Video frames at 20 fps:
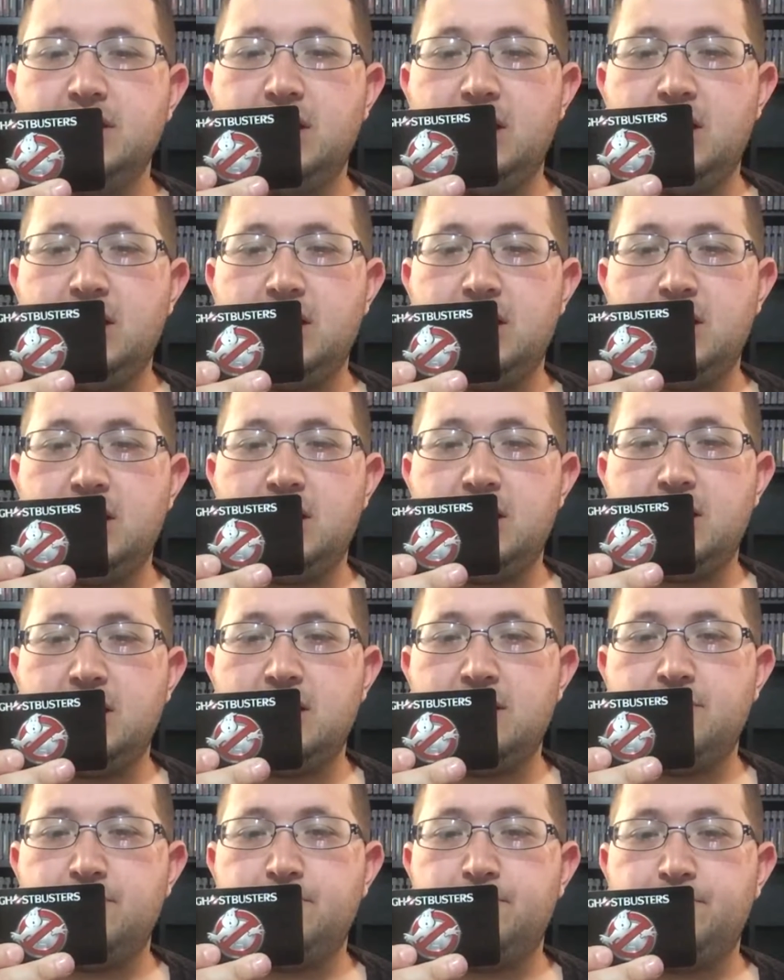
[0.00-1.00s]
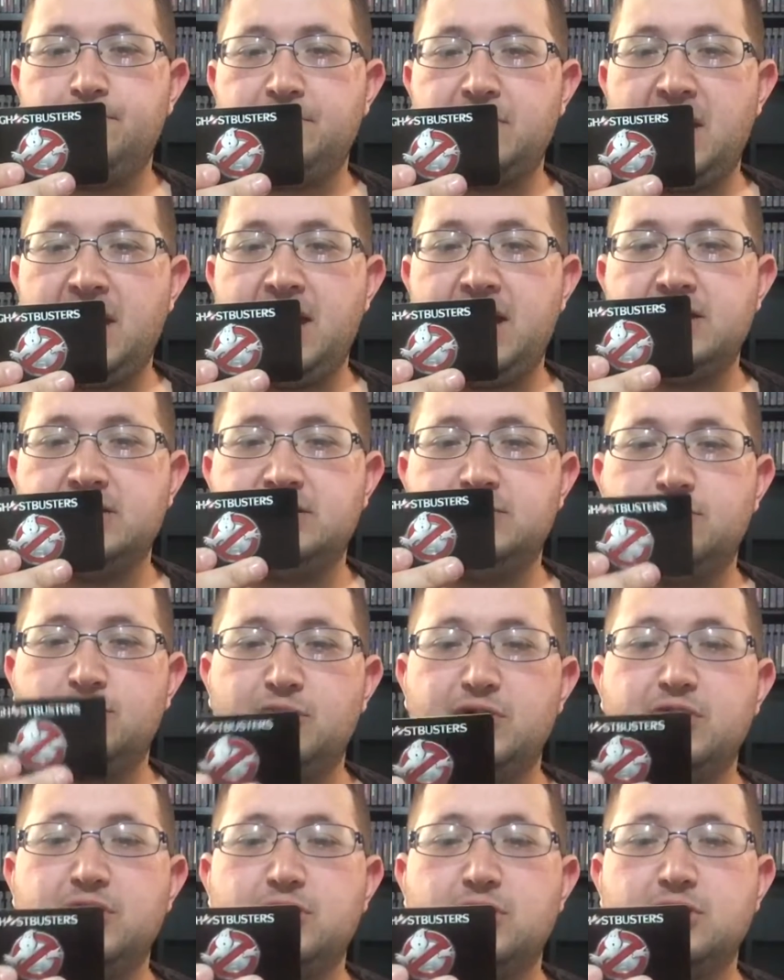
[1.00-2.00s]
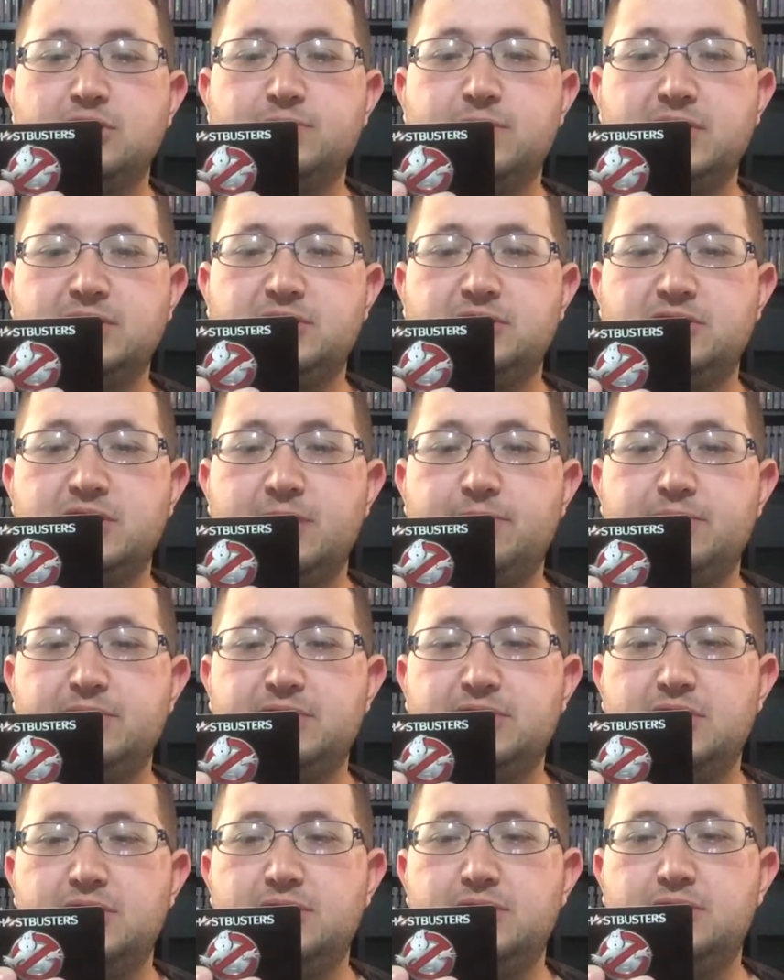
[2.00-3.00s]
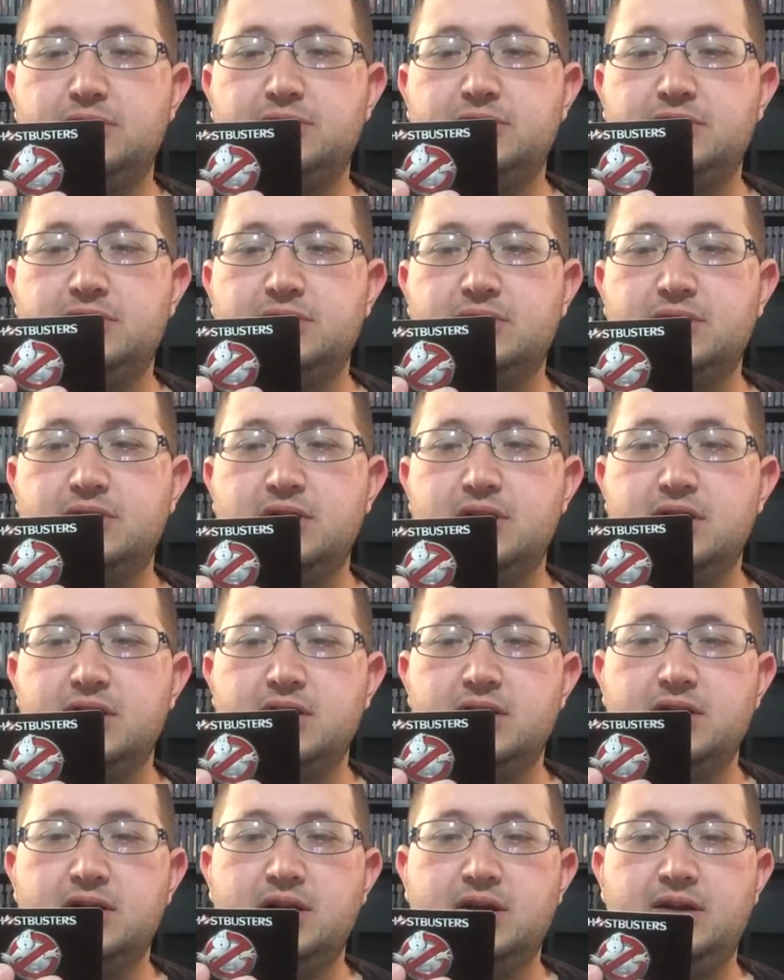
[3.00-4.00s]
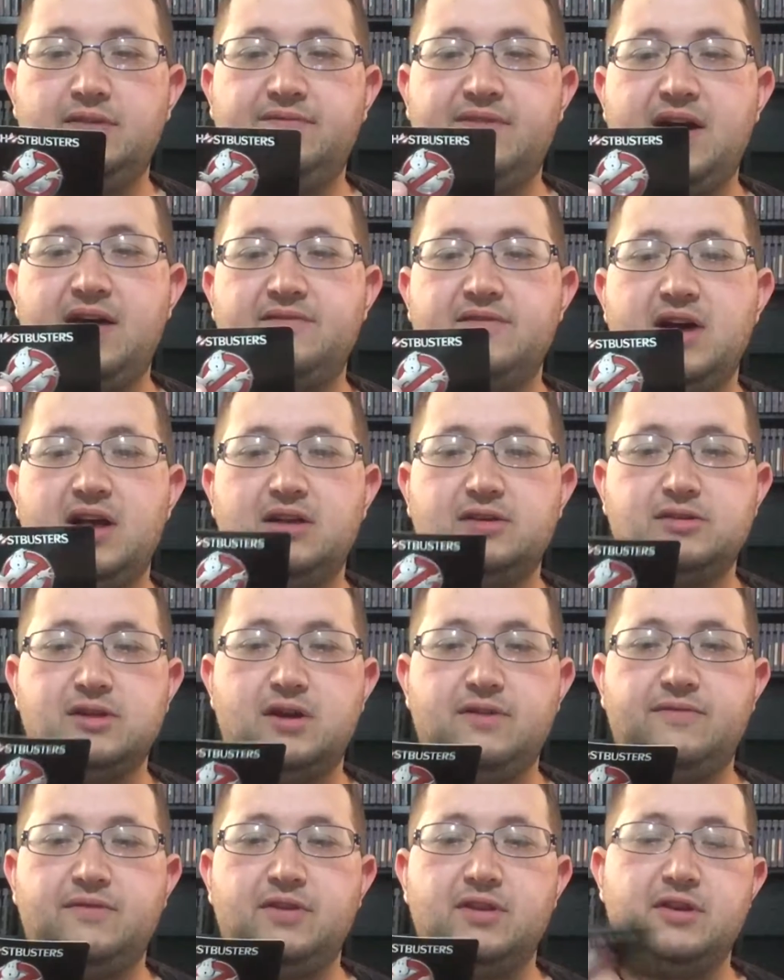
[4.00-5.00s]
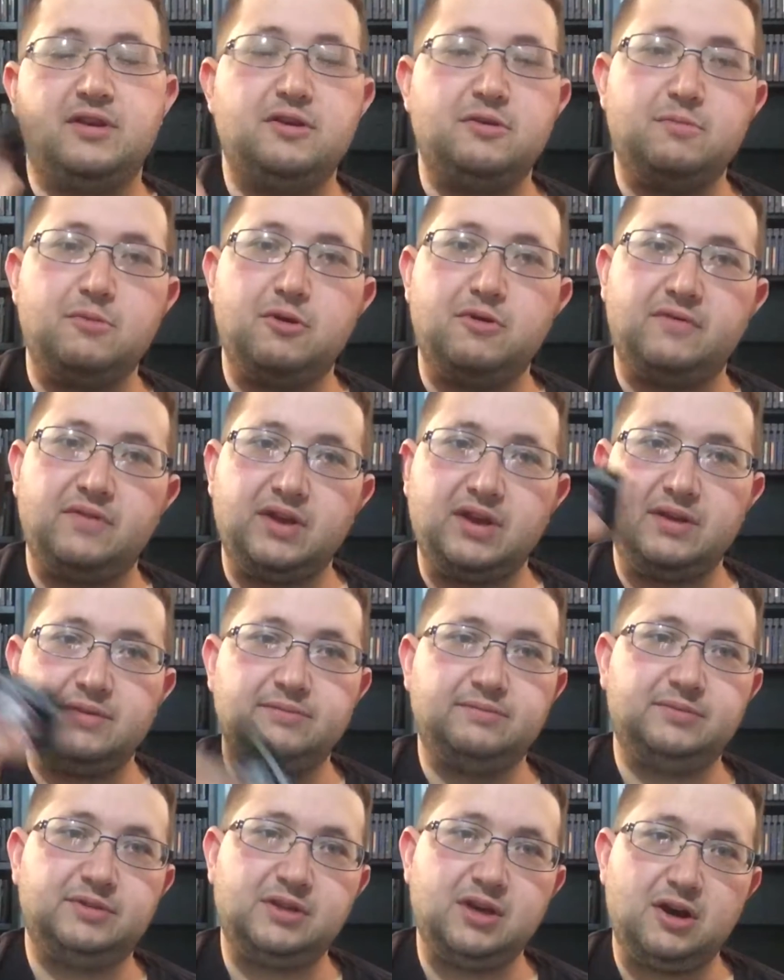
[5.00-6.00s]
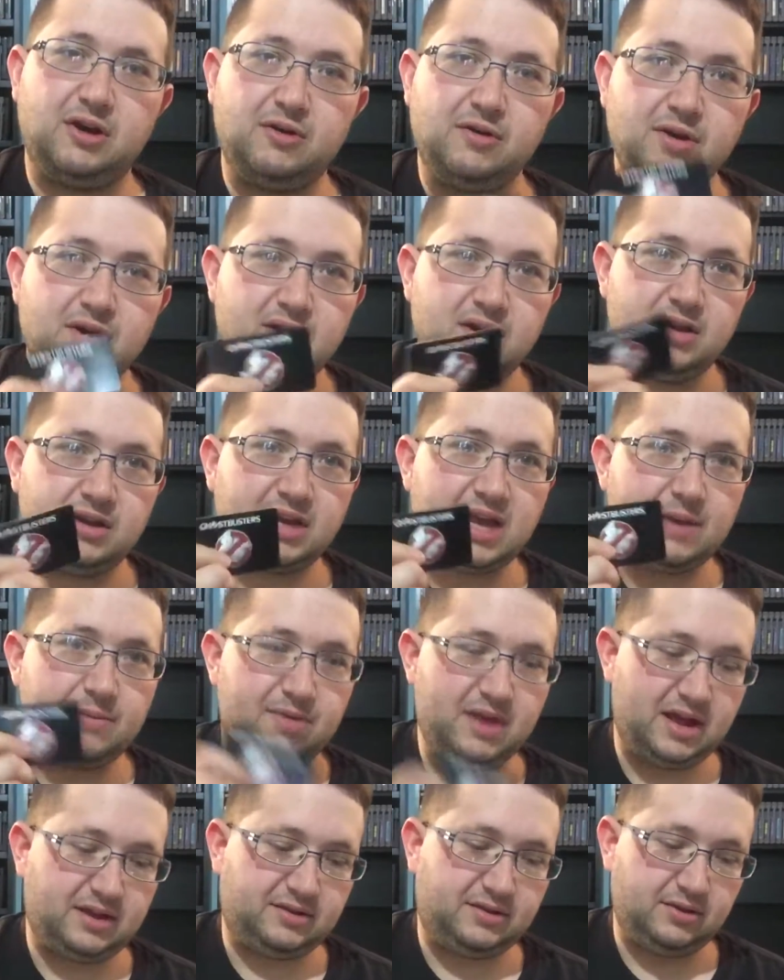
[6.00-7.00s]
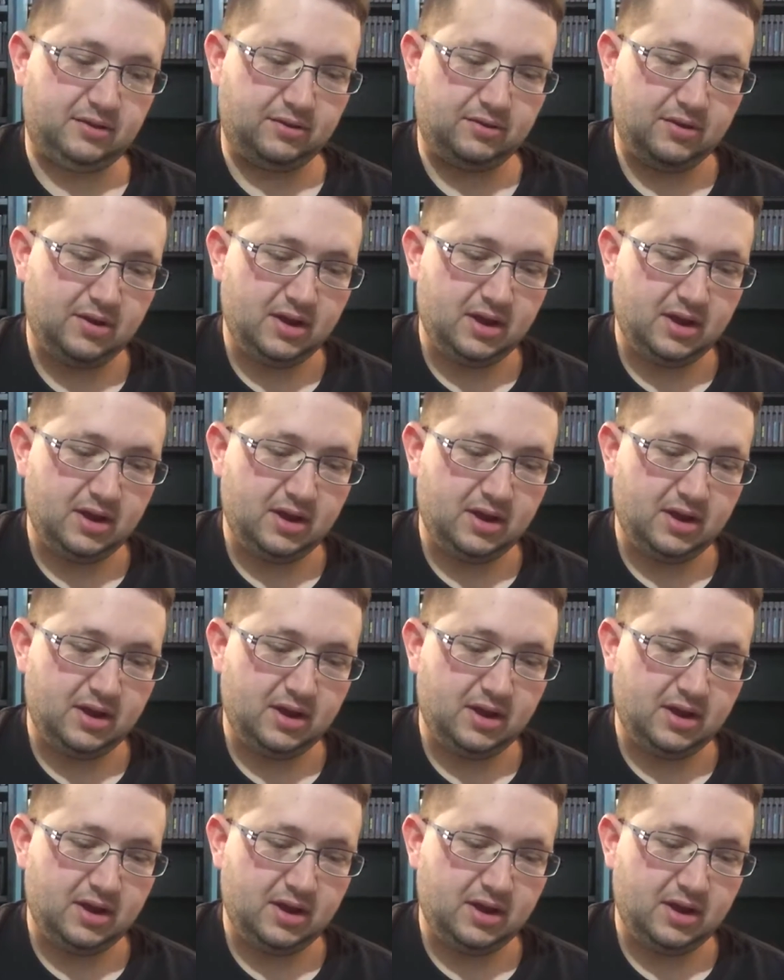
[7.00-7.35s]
um, and some real Ghostbusters episodes and $5 off for the new movie. So, came with that, too.